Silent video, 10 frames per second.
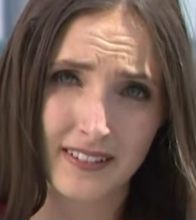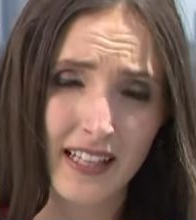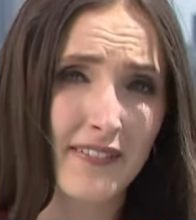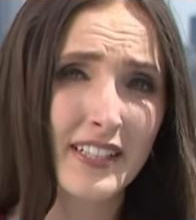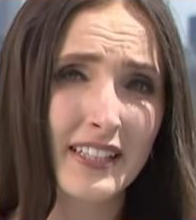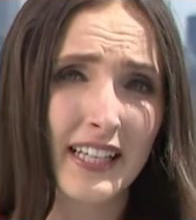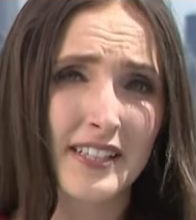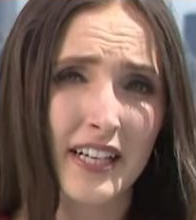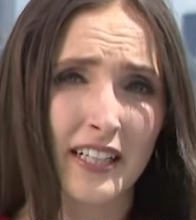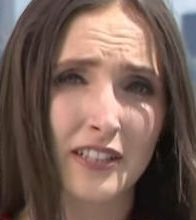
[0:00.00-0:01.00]
Live in
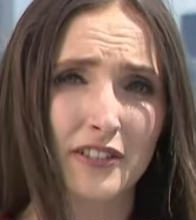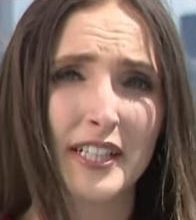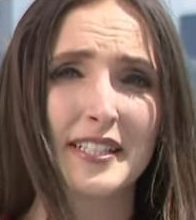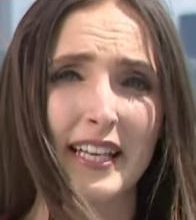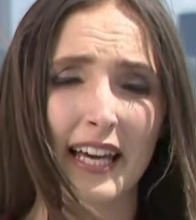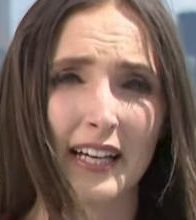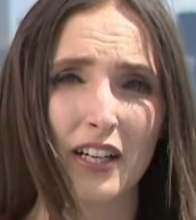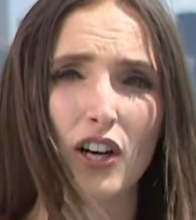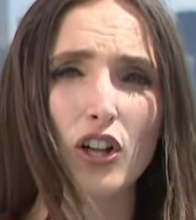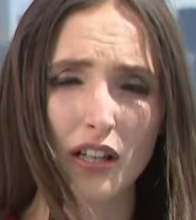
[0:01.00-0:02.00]
Atlanta, Grace King,
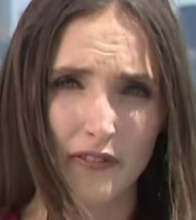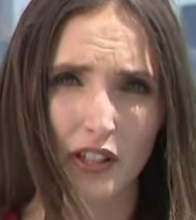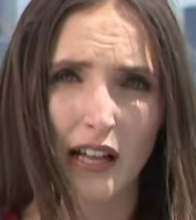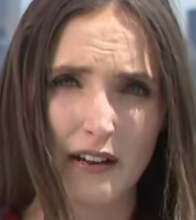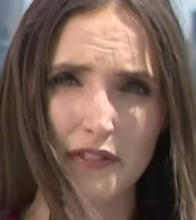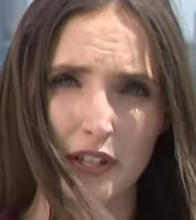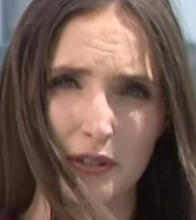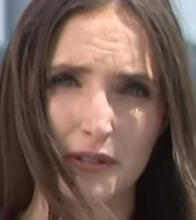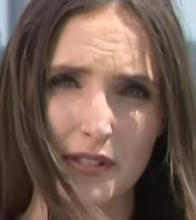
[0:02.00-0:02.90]
11 Alive News.